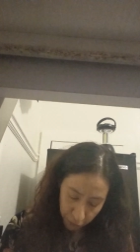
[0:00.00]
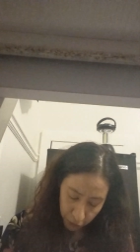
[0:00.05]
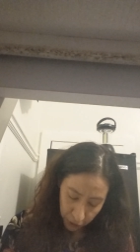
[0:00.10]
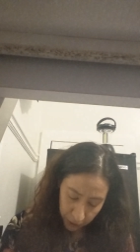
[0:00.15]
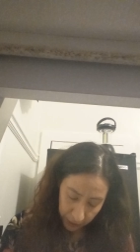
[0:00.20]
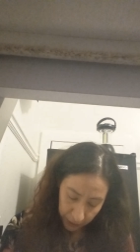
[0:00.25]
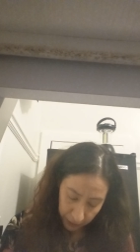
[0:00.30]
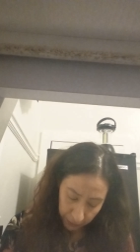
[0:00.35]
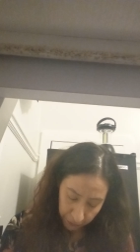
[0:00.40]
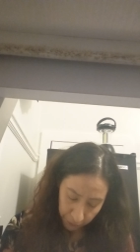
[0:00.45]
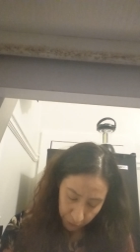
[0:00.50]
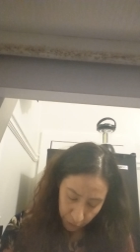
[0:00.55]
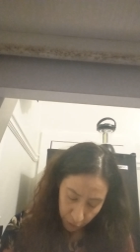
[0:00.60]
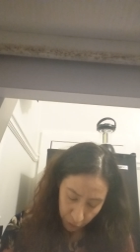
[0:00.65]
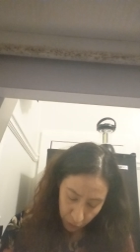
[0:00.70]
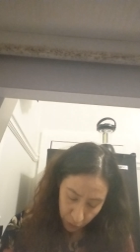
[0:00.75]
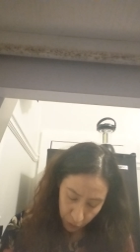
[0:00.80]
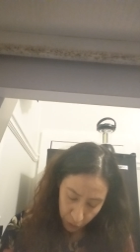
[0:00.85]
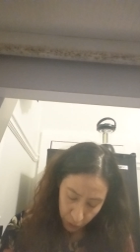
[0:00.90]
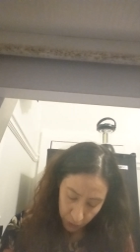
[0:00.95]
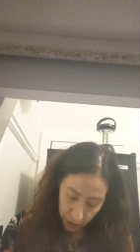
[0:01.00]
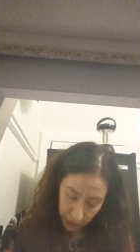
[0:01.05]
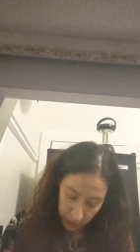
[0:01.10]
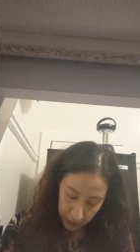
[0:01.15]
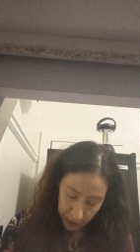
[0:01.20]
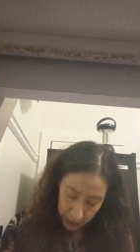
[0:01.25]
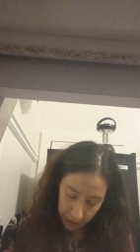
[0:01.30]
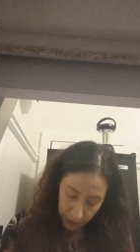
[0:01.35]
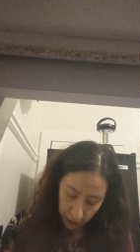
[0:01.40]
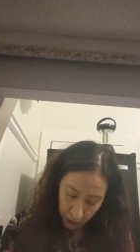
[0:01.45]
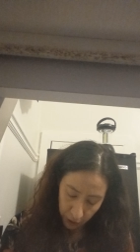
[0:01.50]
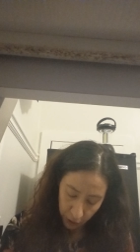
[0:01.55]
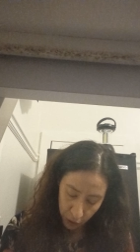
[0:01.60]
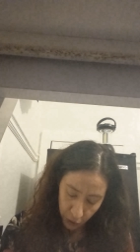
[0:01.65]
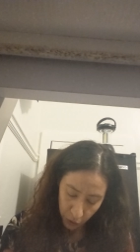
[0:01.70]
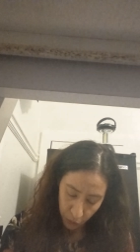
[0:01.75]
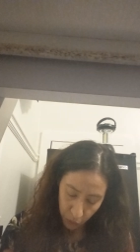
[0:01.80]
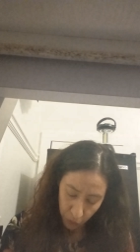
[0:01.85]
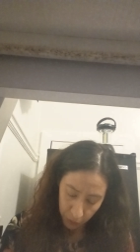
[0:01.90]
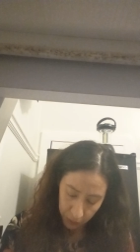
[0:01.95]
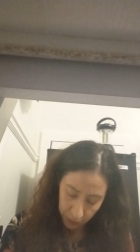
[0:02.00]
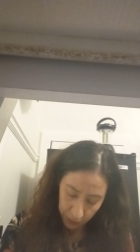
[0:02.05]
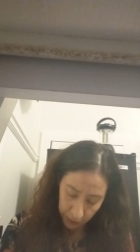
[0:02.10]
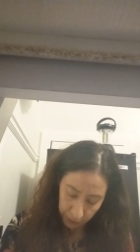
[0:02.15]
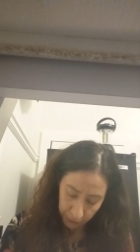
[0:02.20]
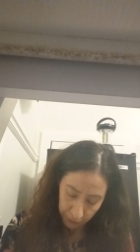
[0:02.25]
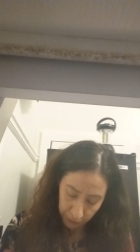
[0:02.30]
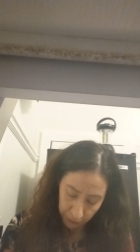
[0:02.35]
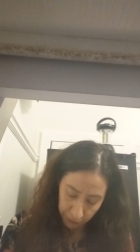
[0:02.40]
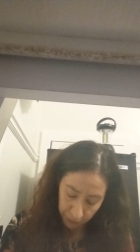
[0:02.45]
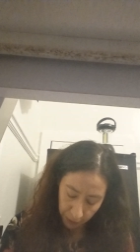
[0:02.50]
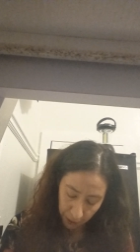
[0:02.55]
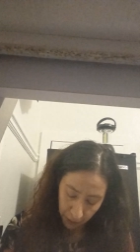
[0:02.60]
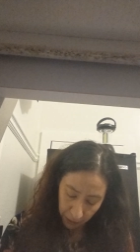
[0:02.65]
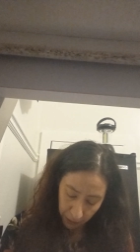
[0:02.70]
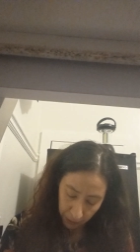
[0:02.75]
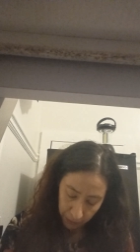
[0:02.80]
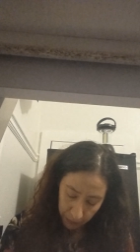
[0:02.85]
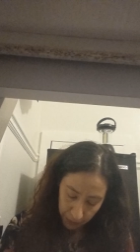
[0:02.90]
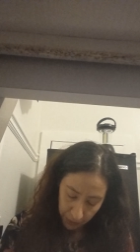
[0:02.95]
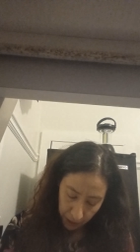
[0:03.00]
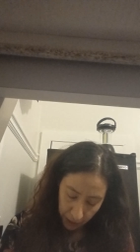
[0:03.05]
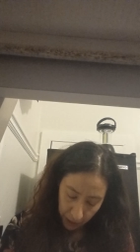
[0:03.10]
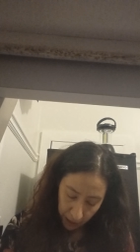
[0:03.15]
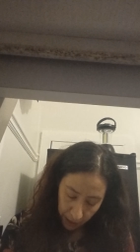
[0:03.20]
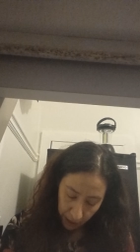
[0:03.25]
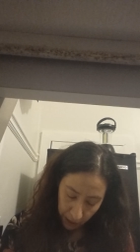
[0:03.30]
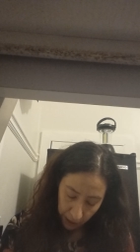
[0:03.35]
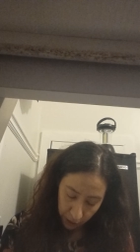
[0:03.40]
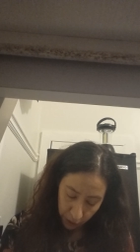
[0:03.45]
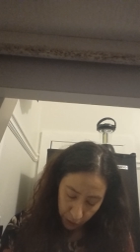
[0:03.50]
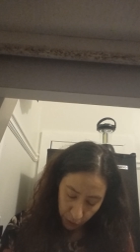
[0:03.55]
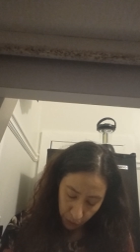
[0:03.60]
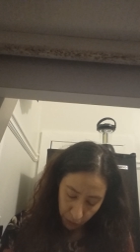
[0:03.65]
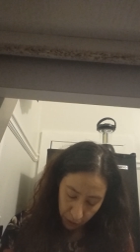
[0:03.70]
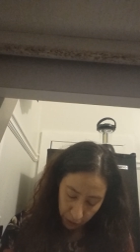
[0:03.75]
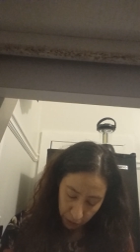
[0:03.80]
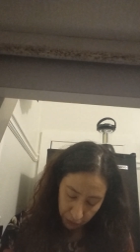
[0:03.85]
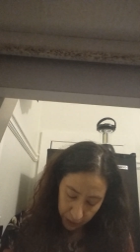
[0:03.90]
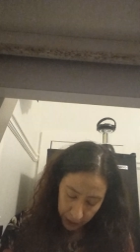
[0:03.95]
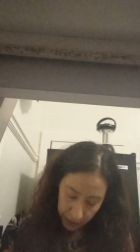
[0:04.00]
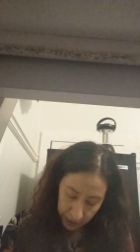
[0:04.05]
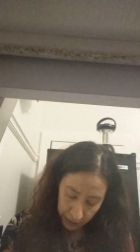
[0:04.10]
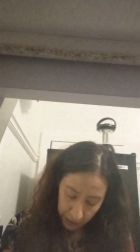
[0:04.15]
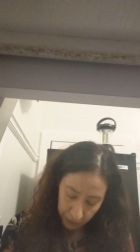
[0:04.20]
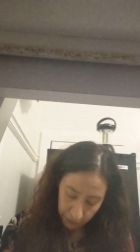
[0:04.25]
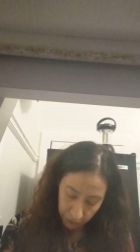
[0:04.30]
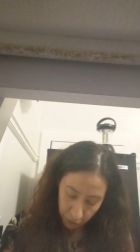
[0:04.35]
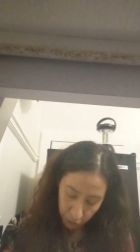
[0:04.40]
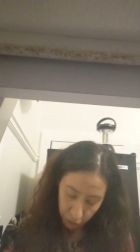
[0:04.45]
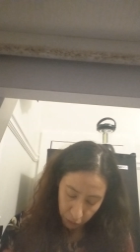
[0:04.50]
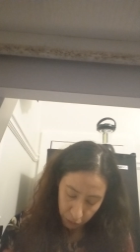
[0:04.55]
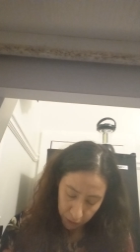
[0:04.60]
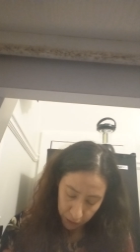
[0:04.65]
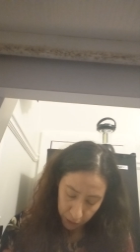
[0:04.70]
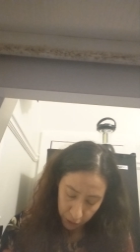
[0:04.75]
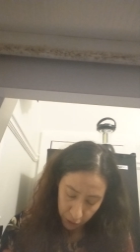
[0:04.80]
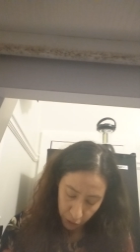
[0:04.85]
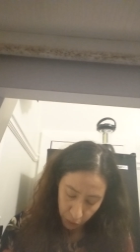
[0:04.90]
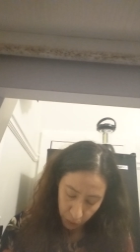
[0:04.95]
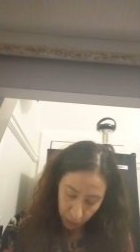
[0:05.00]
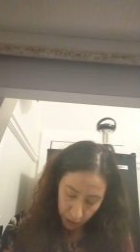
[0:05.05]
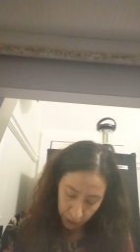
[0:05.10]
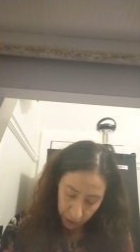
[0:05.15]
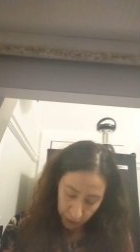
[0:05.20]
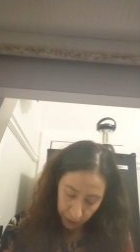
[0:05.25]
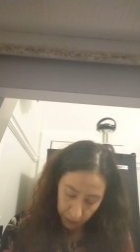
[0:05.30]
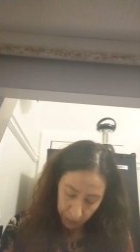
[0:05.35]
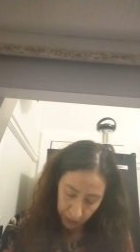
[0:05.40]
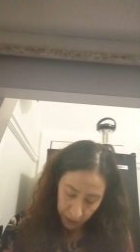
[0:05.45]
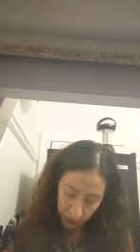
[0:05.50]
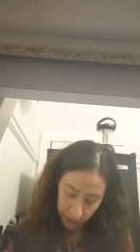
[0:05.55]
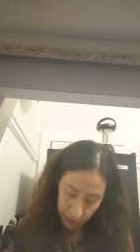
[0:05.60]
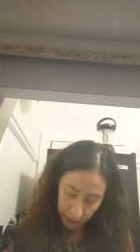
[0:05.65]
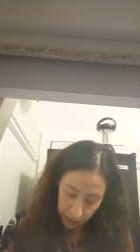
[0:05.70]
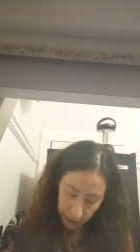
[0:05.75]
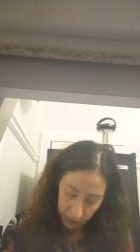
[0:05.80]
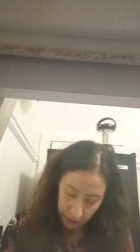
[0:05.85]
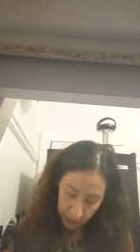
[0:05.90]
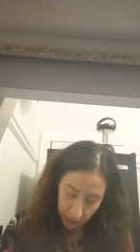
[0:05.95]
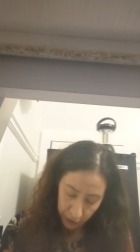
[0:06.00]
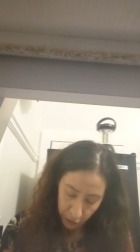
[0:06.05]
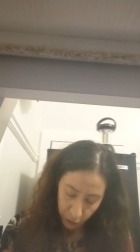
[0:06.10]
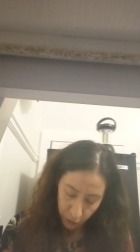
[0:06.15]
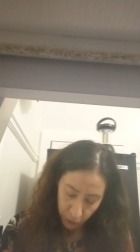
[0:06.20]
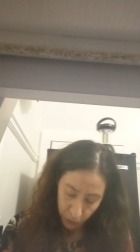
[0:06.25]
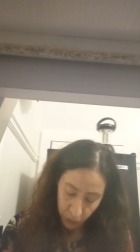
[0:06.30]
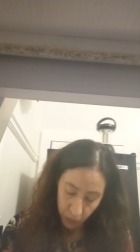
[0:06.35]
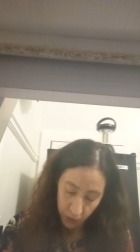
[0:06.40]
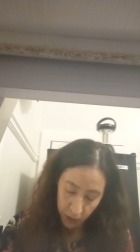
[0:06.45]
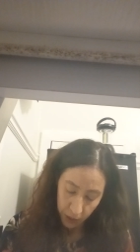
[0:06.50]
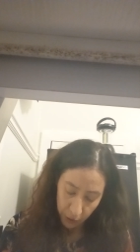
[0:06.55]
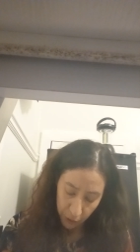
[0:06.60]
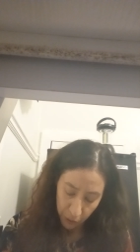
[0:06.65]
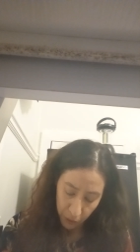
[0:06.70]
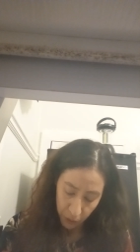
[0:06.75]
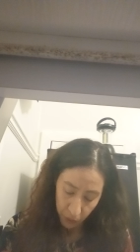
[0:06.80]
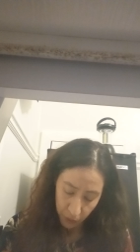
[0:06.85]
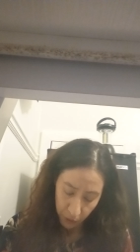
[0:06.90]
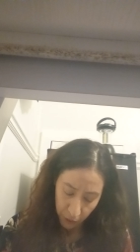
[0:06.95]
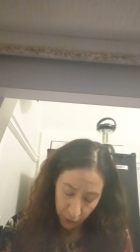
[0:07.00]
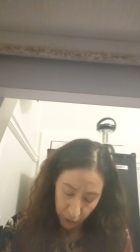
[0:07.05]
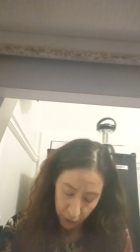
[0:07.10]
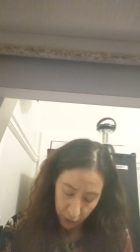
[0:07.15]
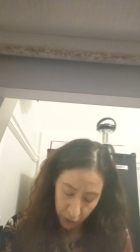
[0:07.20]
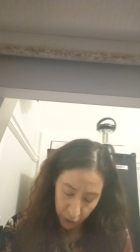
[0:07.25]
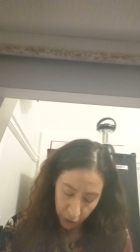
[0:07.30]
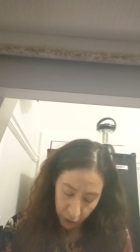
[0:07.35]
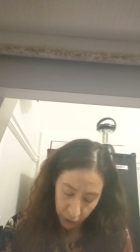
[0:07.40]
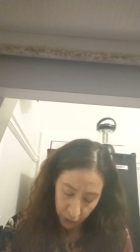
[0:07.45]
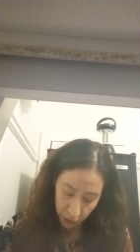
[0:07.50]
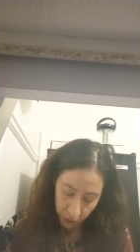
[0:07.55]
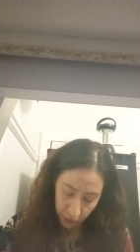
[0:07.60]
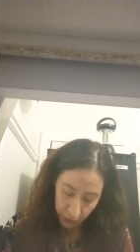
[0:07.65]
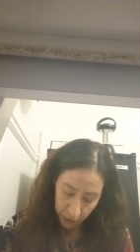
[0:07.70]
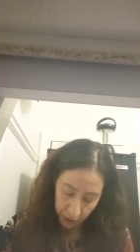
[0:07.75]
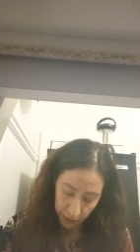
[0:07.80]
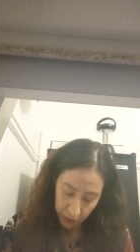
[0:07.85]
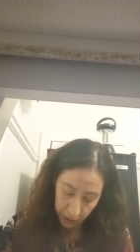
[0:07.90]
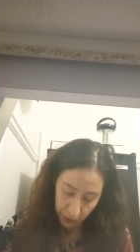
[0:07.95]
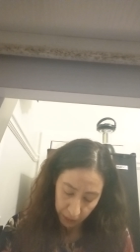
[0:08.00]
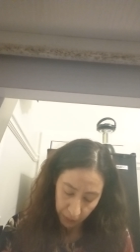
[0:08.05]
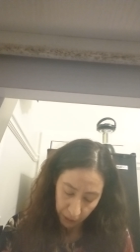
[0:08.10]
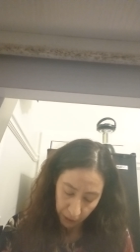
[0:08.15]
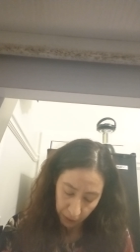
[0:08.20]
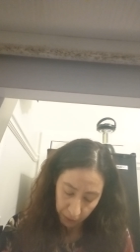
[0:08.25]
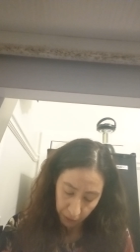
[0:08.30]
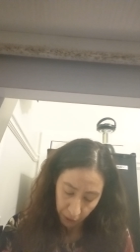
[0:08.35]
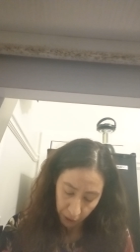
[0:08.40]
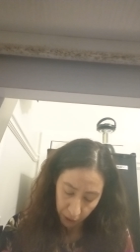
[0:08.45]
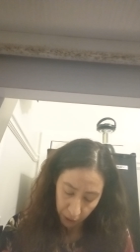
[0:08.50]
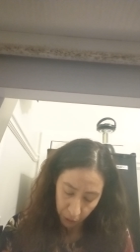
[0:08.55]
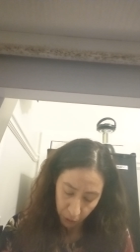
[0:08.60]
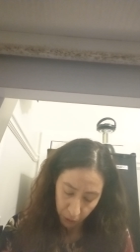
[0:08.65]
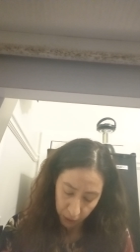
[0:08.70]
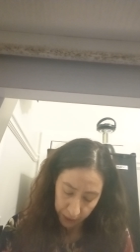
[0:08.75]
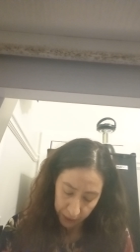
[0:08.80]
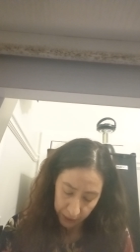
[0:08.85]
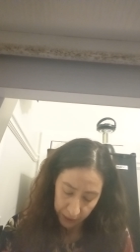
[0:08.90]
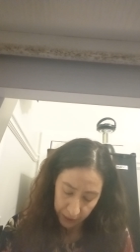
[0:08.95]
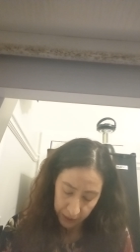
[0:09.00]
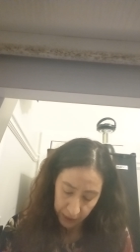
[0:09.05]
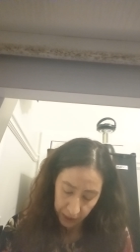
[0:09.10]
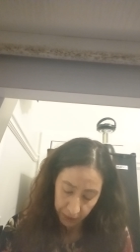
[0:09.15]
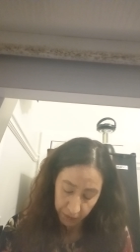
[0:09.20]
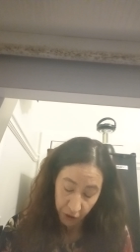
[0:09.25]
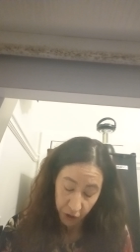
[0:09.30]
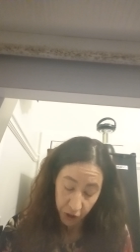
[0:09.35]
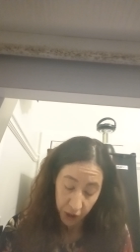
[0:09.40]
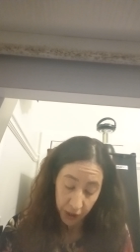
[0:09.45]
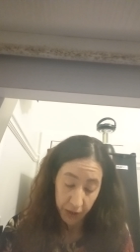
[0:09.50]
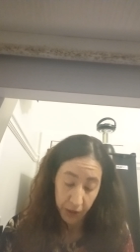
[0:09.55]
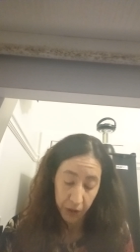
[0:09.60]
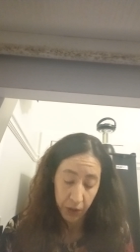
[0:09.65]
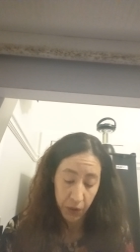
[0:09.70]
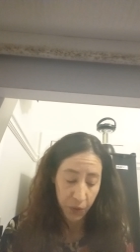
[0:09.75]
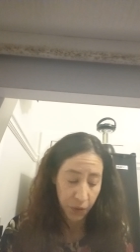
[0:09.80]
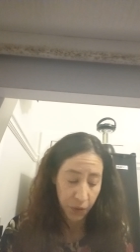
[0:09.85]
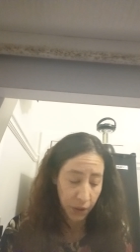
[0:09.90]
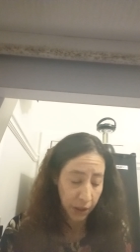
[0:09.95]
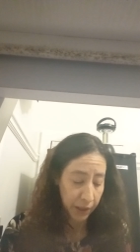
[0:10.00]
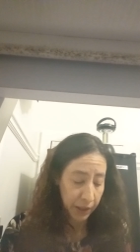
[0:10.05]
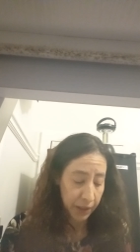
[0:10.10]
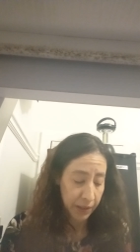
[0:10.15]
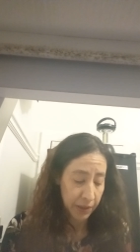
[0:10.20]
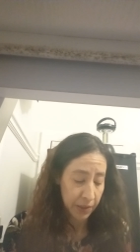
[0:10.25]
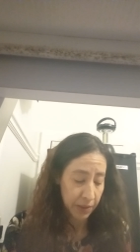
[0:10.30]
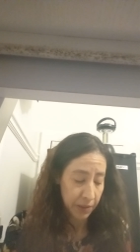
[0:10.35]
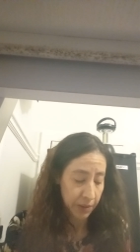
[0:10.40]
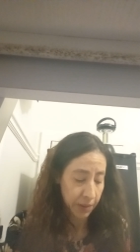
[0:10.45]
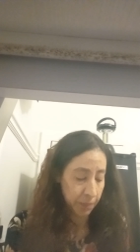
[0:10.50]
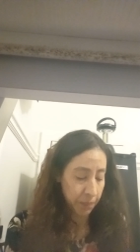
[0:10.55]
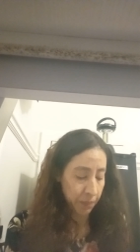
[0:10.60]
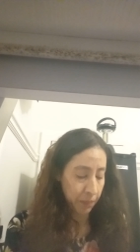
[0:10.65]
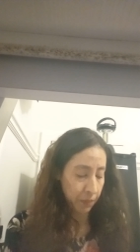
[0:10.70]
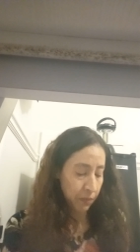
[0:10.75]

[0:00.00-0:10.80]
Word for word: For if you do these things, you will never fall and you will receive a rich welcome into, who, into the eternal kingdom of our Lord and Savior Jesus Christ.